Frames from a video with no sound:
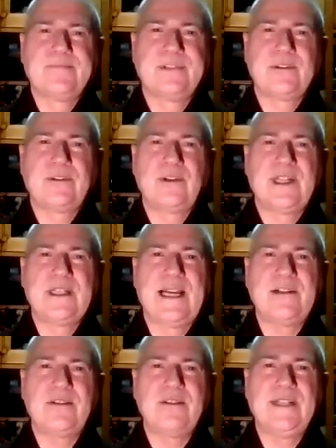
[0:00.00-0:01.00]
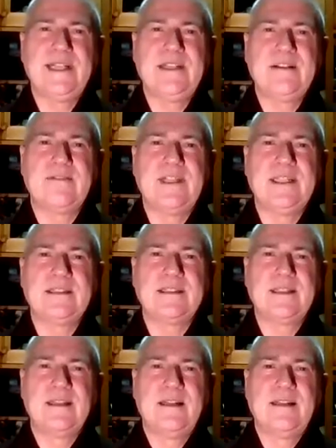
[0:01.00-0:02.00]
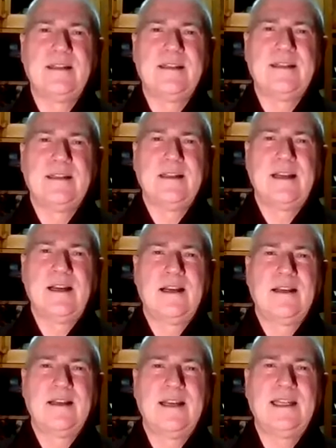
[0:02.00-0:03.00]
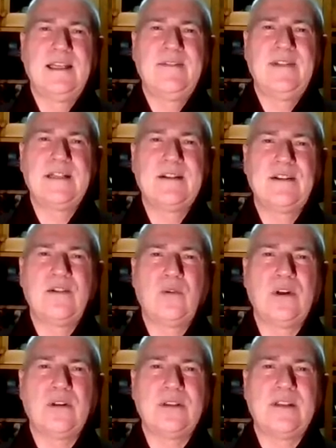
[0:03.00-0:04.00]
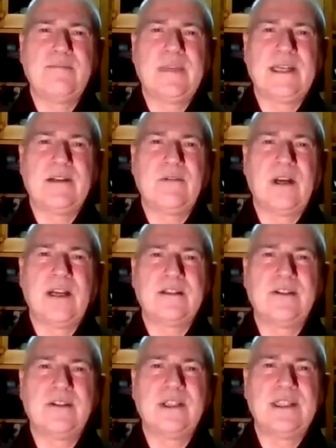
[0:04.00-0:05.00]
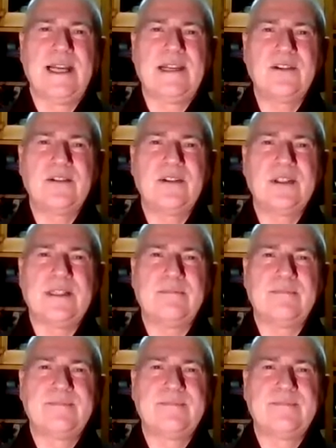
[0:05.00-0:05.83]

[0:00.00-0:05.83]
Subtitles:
So don't attach to any of this. Any of these thoughts that may arise, don't attach to them.